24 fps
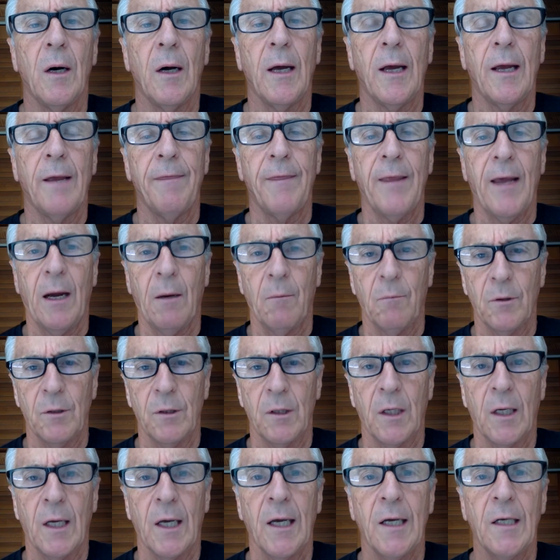and that was
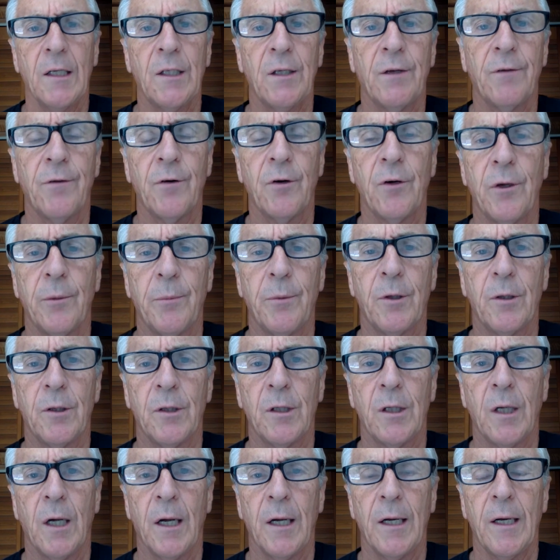the case of Herbert
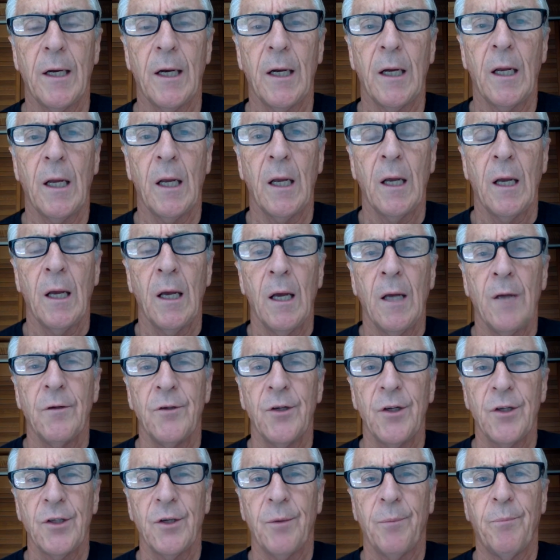Sutton.
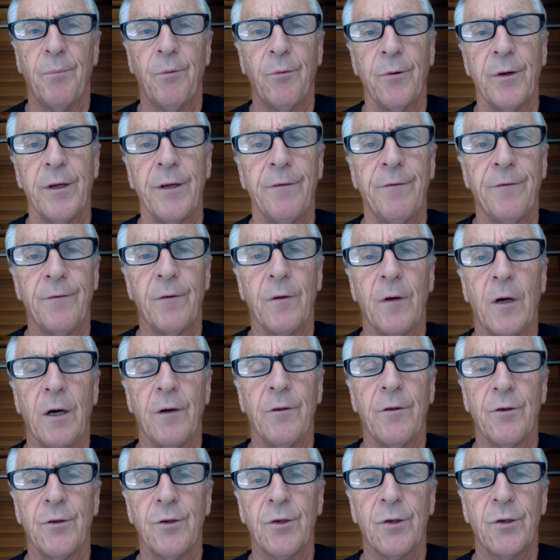Just a brief
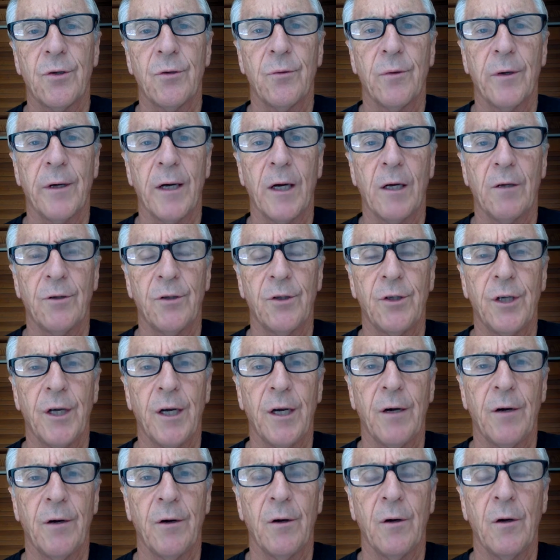other story I'll
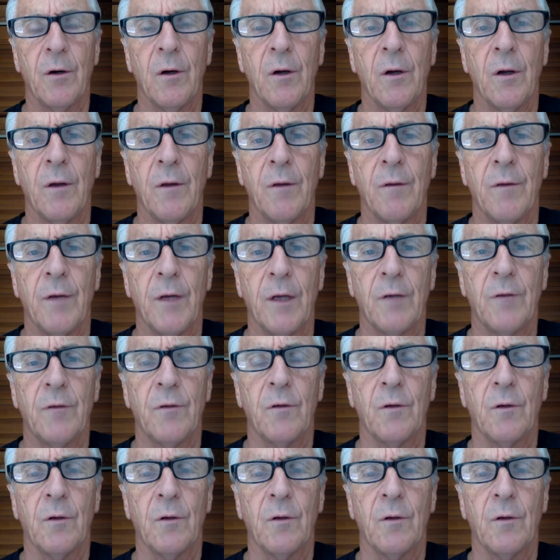share that